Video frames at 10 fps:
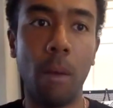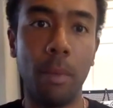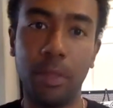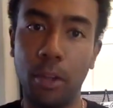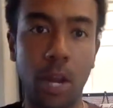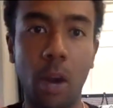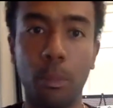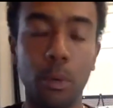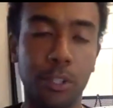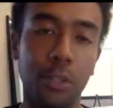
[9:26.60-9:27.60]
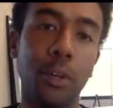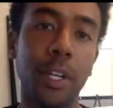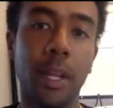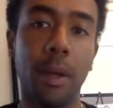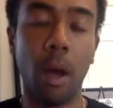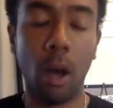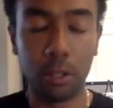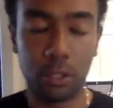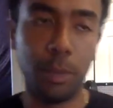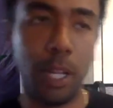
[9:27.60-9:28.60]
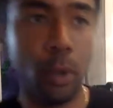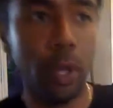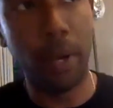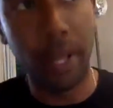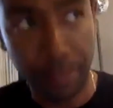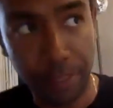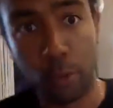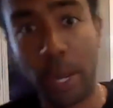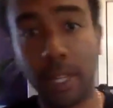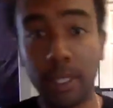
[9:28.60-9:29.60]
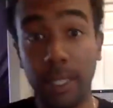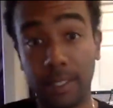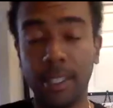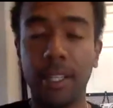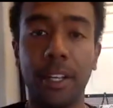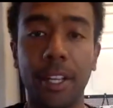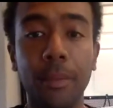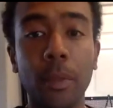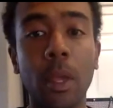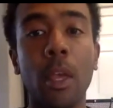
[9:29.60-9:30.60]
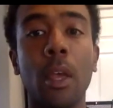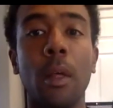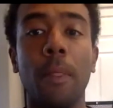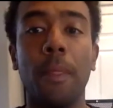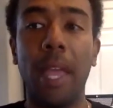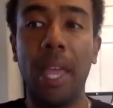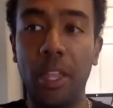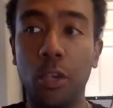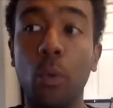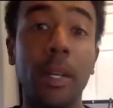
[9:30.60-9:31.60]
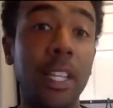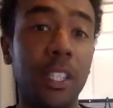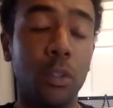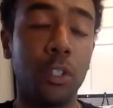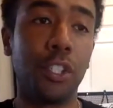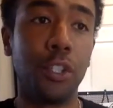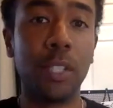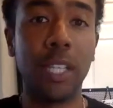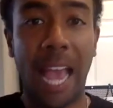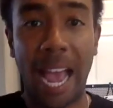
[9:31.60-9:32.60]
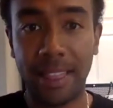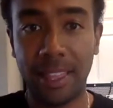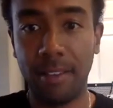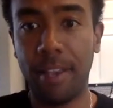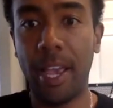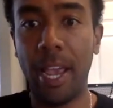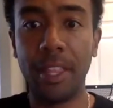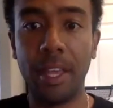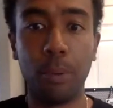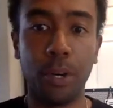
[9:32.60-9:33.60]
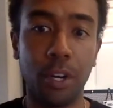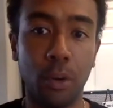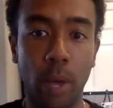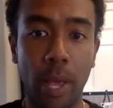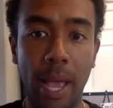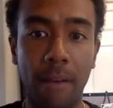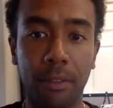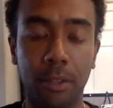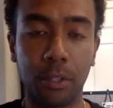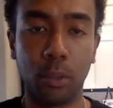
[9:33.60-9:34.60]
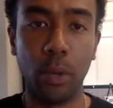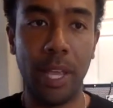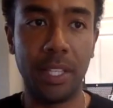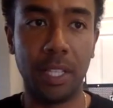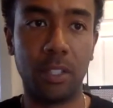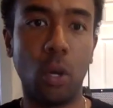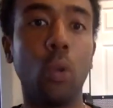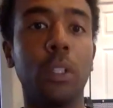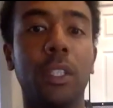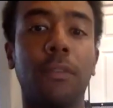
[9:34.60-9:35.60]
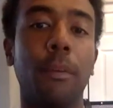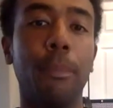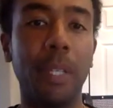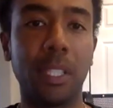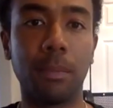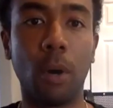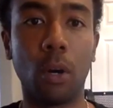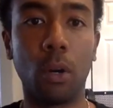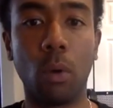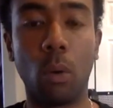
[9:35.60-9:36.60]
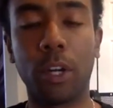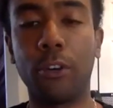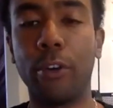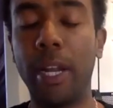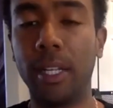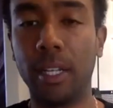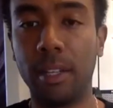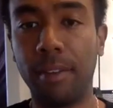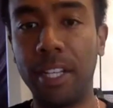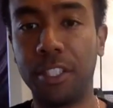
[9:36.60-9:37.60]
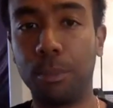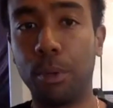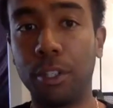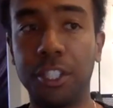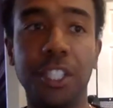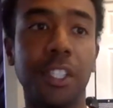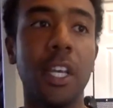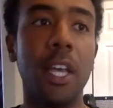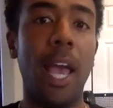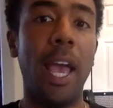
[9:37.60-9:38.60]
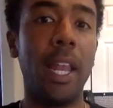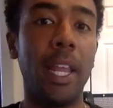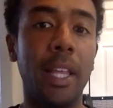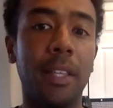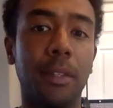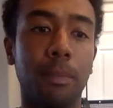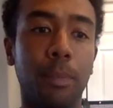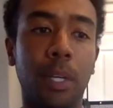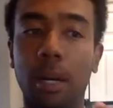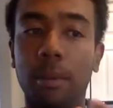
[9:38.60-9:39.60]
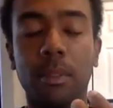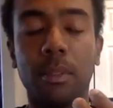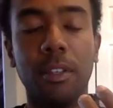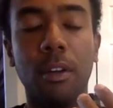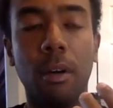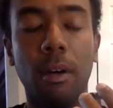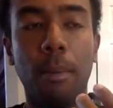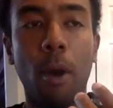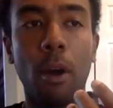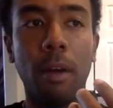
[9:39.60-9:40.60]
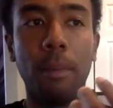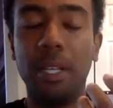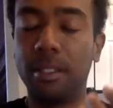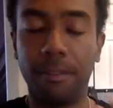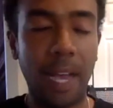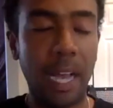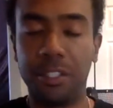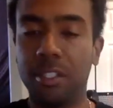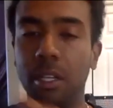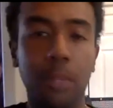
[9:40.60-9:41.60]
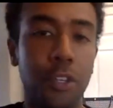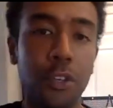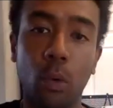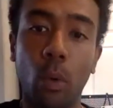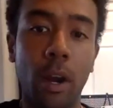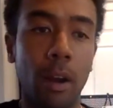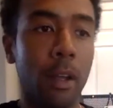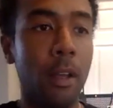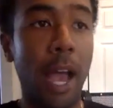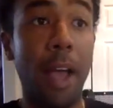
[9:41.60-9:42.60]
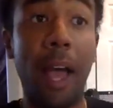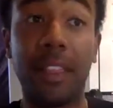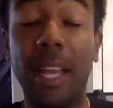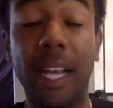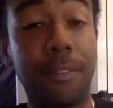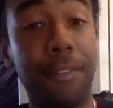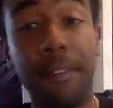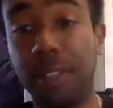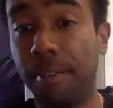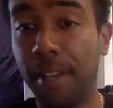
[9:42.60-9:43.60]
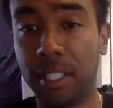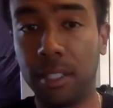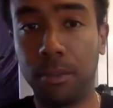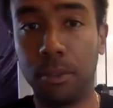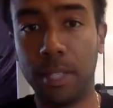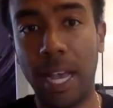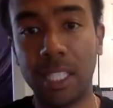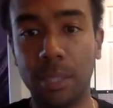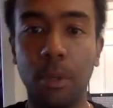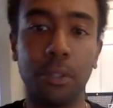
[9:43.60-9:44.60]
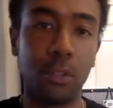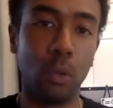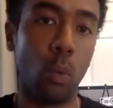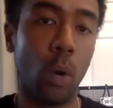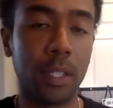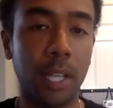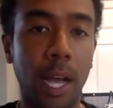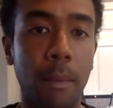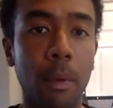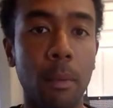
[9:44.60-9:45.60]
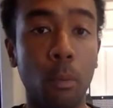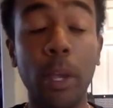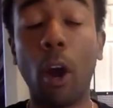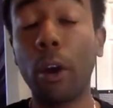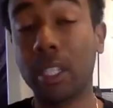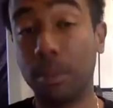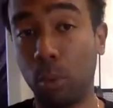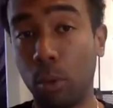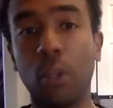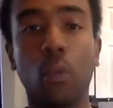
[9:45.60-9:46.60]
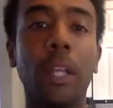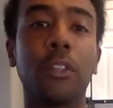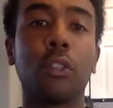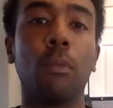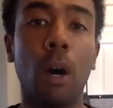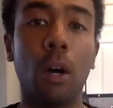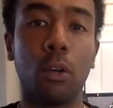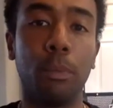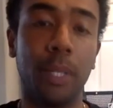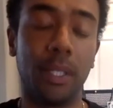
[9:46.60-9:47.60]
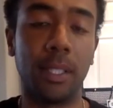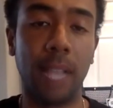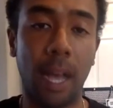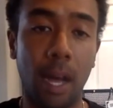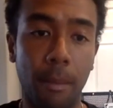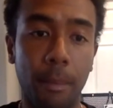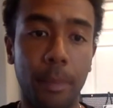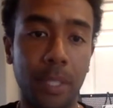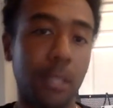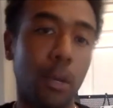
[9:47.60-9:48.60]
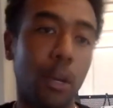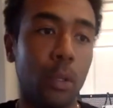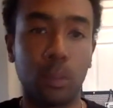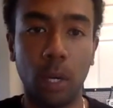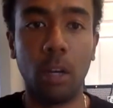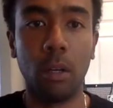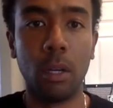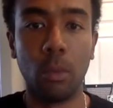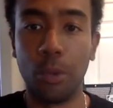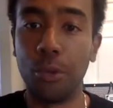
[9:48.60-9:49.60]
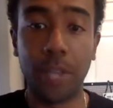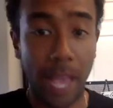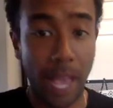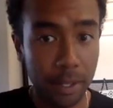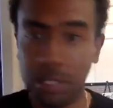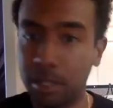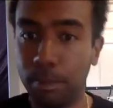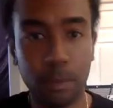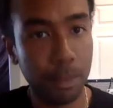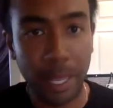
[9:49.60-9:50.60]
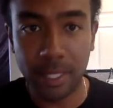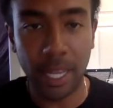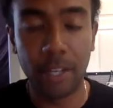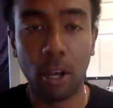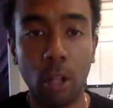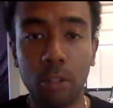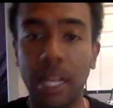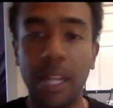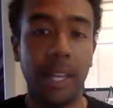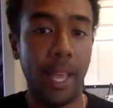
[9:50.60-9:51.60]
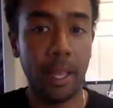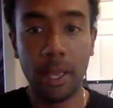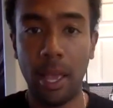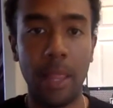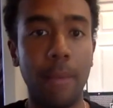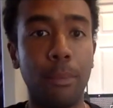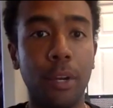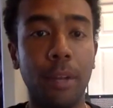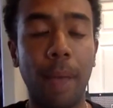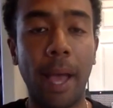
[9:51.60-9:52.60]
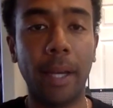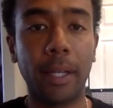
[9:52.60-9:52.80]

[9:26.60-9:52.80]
they're not pursuing it also, by the way, but theoretically, let's say they did, you would need to just use it at the event and then put it away after. So it's a totally different business model where we're creating a device you purchase, and it becomes, you know, a piece of fashion, something you can wear at the next 50 festivals, as opposed to a one-time. We are exploring the rental model business model as well, where you can just spend $10 that day and then put it back.